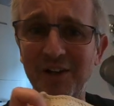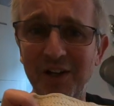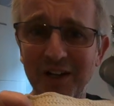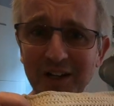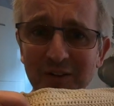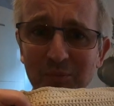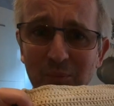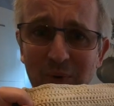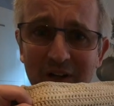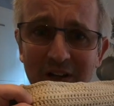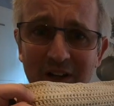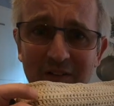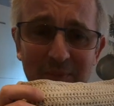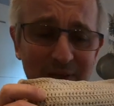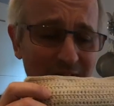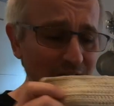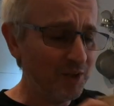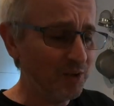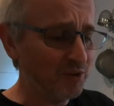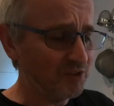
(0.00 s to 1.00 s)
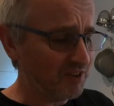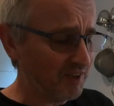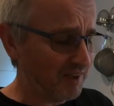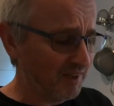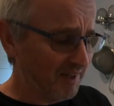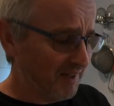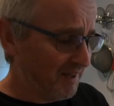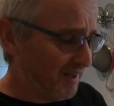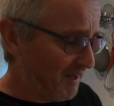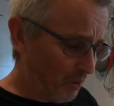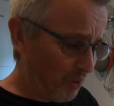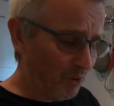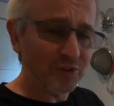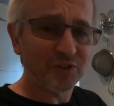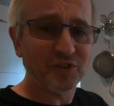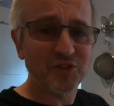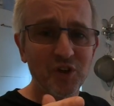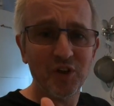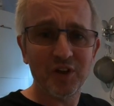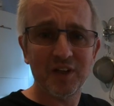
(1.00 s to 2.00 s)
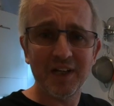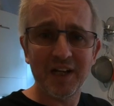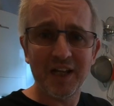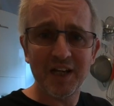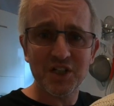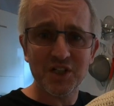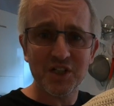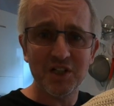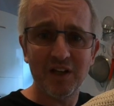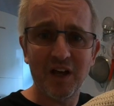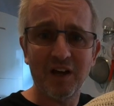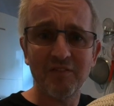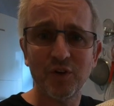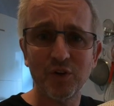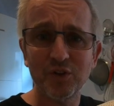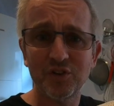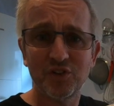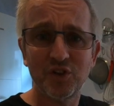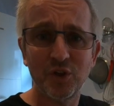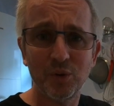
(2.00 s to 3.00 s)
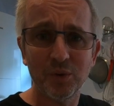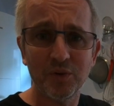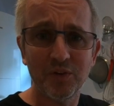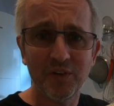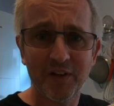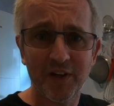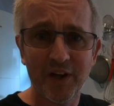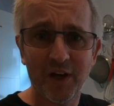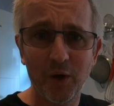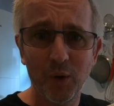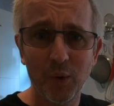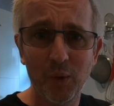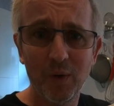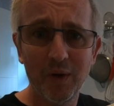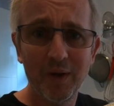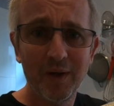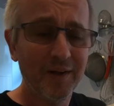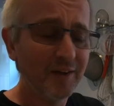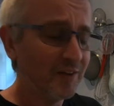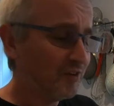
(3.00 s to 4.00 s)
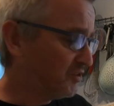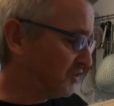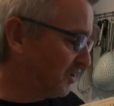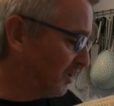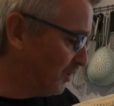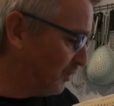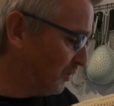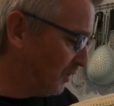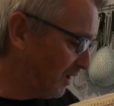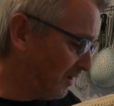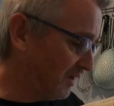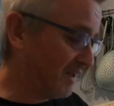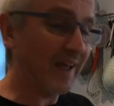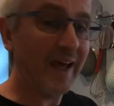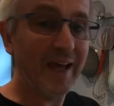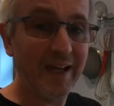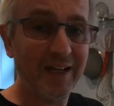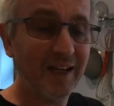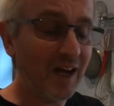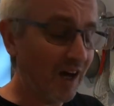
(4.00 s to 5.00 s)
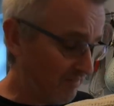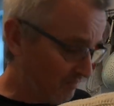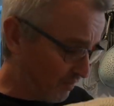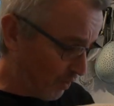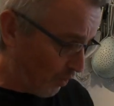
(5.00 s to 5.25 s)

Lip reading: earlier and one I've been using on circulation. I've got two on the go. So again, I've